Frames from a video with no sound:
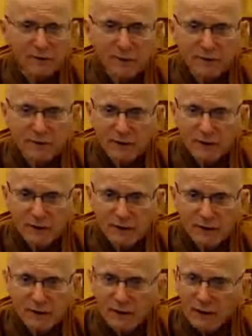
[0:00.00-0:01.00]

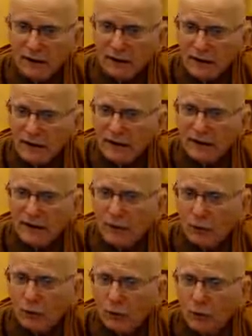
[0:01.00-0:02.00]
particularly any
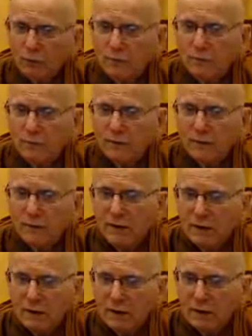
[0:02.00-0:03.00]
wholesome,
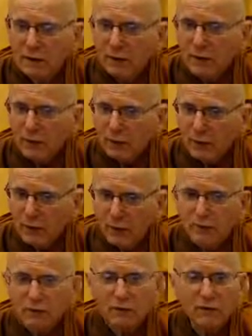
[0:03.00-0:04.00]

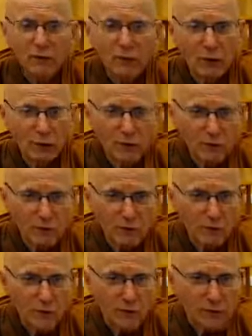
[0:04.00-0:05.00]
positive
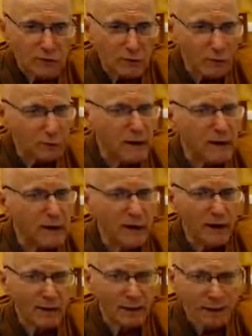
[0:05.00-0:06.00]
emotion, to bring it
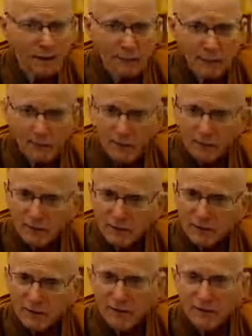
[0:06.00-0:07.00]
up at the beginning of
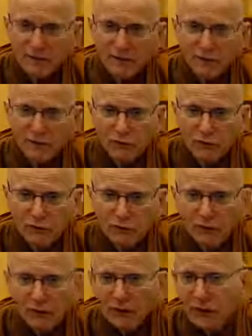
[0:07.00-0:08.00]
the meditation.
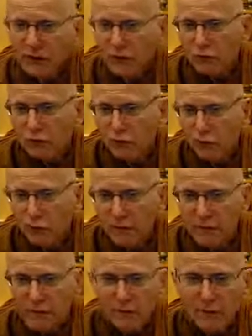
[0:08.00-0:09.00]
Our job
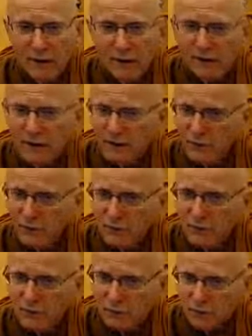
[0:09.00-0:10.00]
as meditators
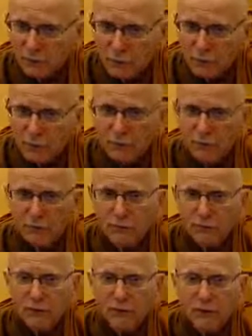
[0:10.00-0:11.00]
is, first of
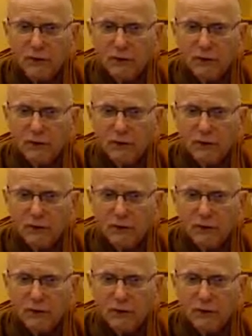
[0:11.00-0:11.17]
all,